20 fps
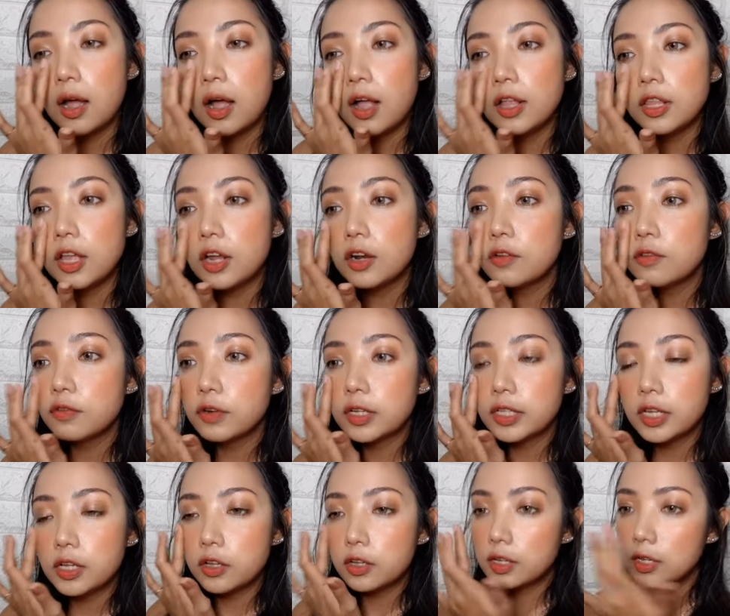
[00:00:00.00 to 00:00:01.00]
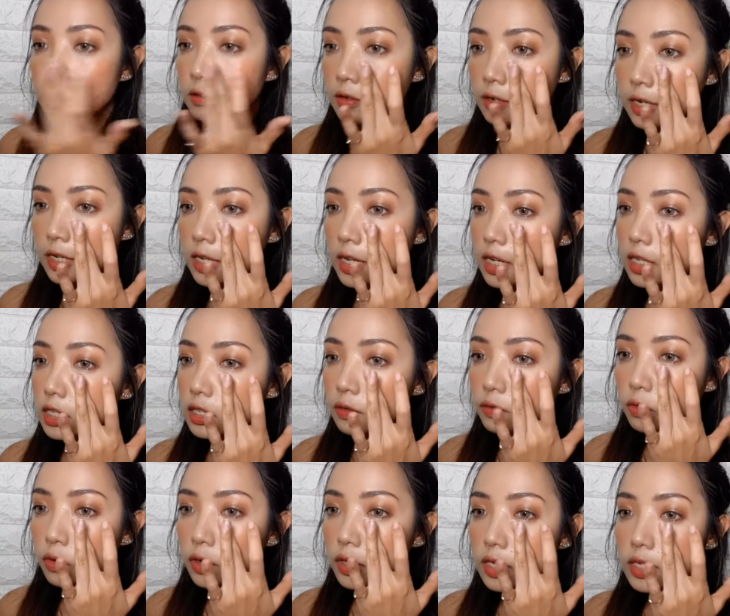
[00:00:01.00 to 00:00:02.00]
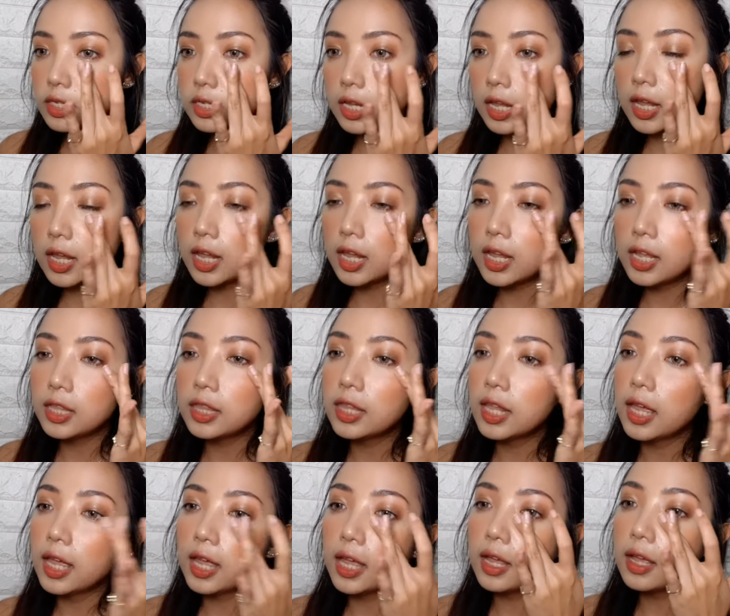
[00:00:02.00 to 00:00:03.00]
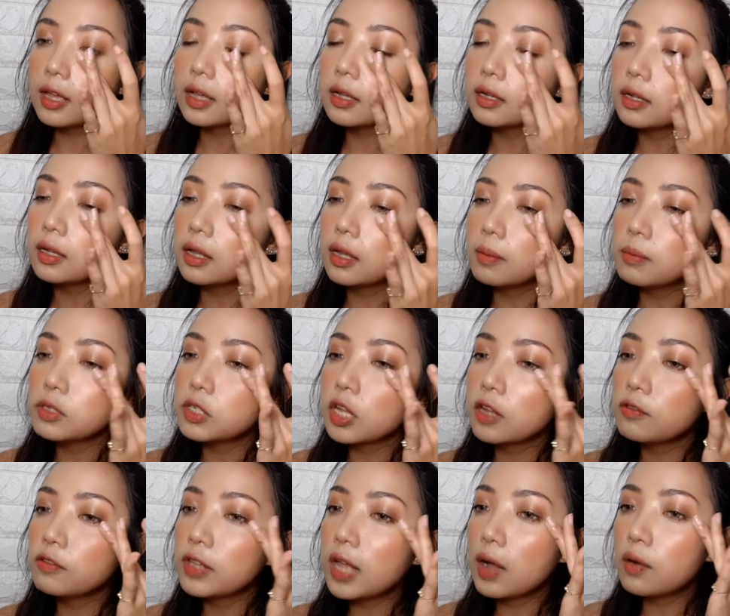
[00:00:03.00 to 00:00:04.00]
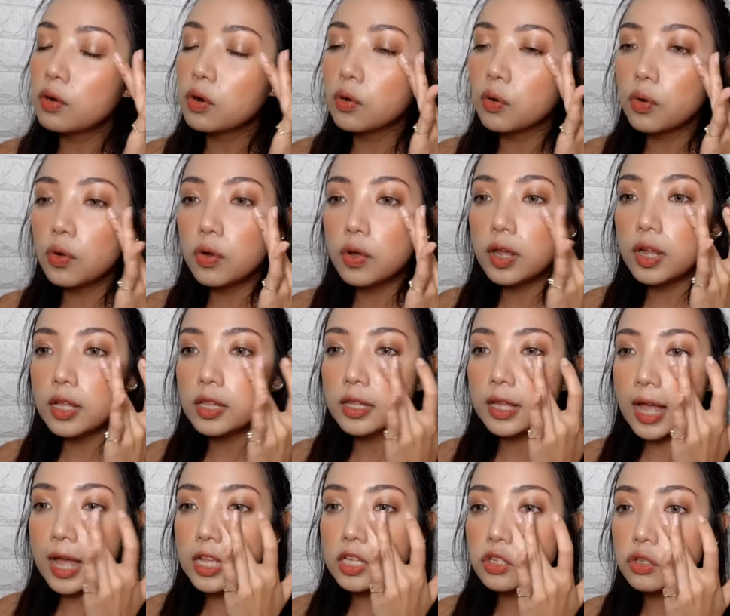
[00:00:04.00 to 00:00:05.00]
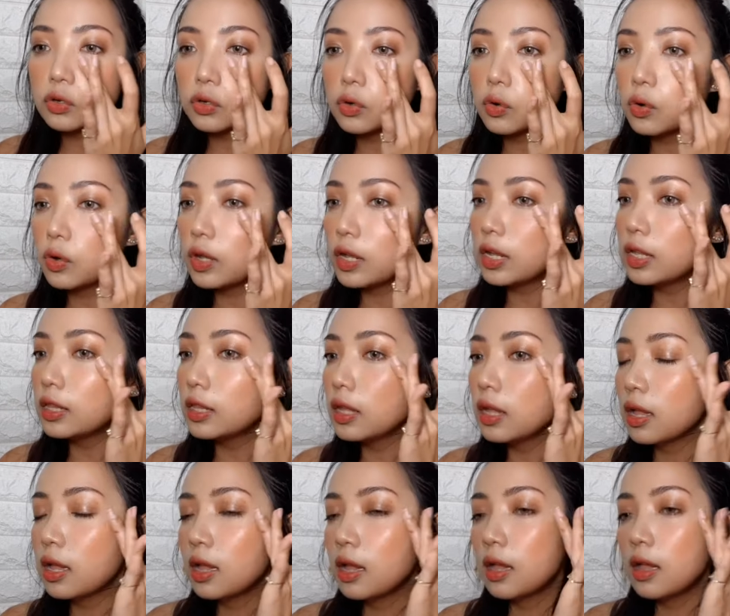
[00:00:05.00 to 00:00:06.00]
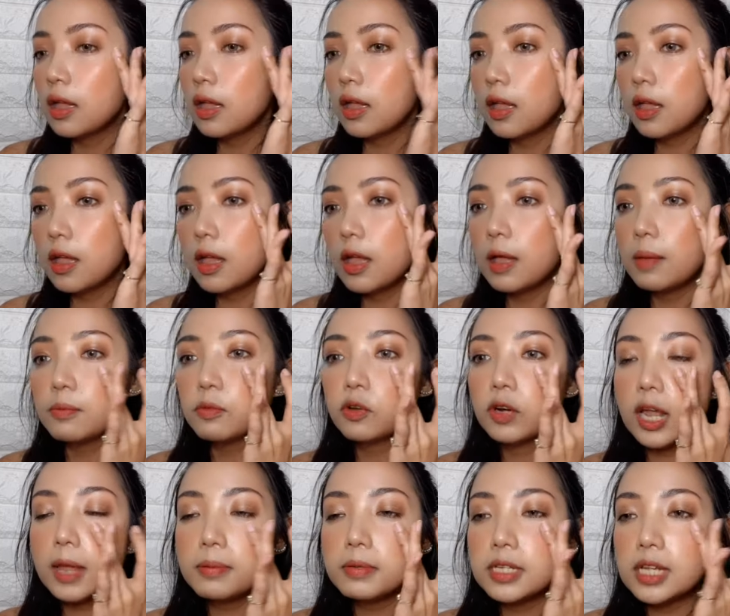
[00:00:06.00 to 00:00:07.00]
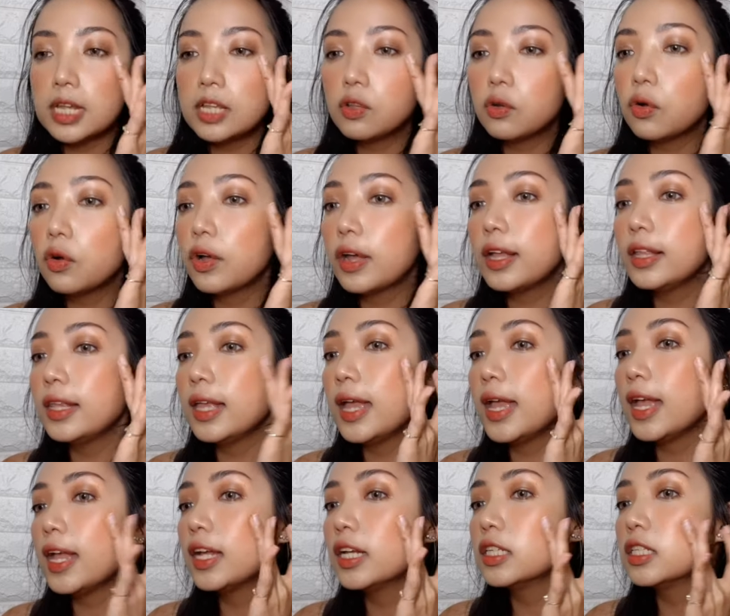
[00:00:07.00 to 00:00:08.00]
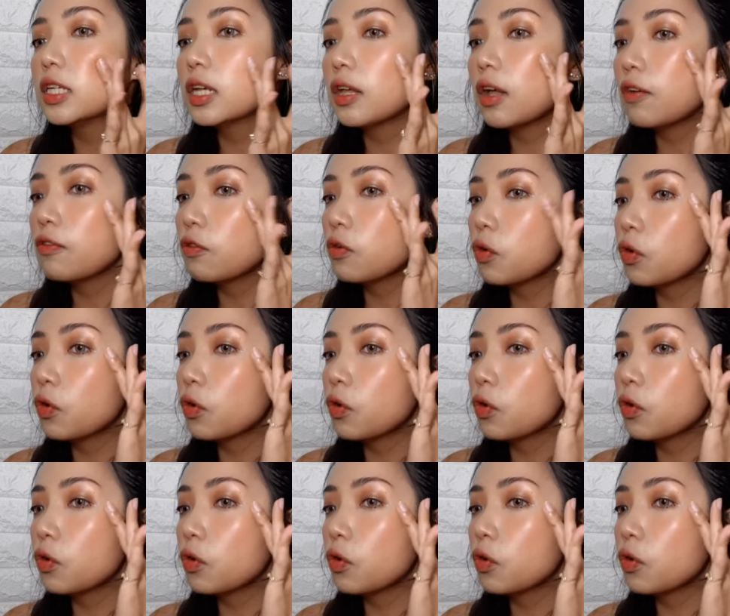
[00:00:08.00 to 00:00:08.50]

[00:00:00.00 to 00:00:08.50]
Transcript: a lot of really good ingredients for the skin like um, sunflower oil, castor oil, um, grapeseed oil, and of